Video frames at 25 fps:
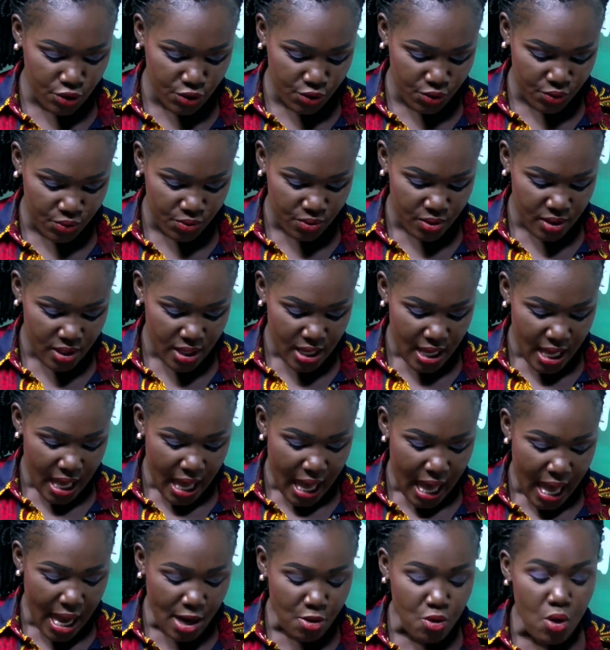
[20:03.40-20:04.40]
so.
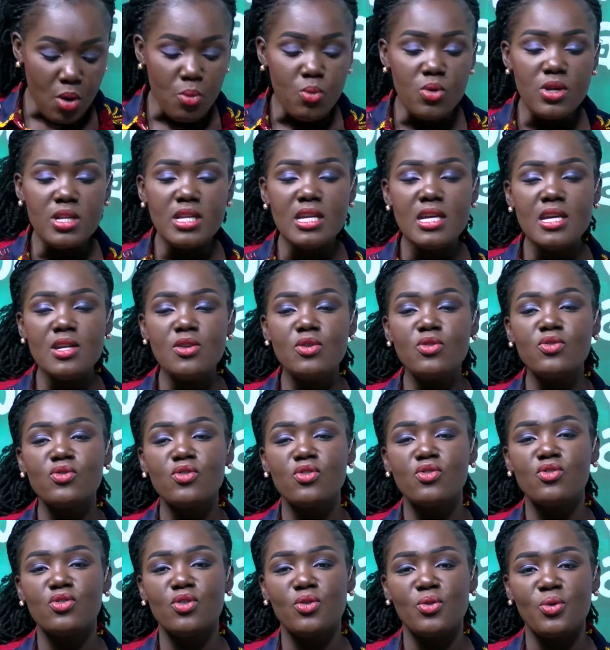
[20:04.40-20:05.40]
And no mudino
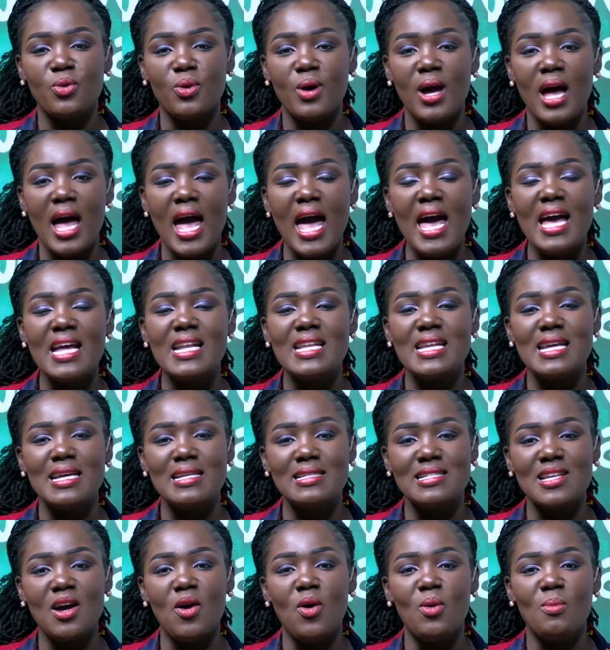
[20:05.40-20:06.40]
so so no, eh,
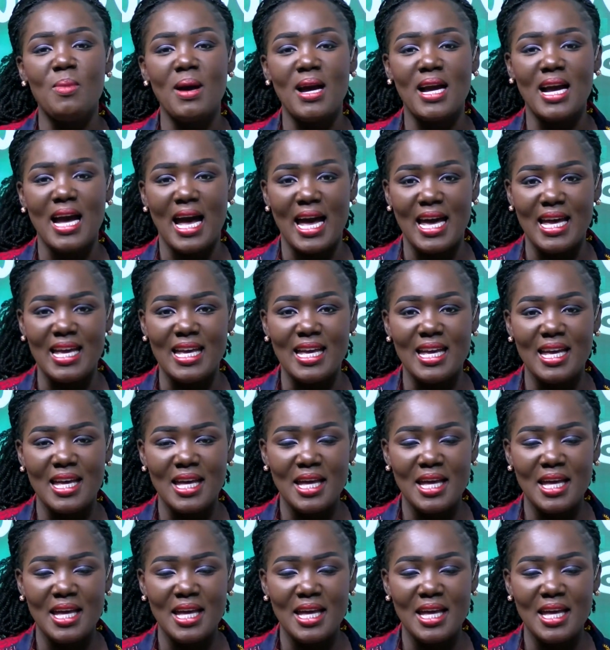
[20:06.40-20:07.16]
then, so bekai.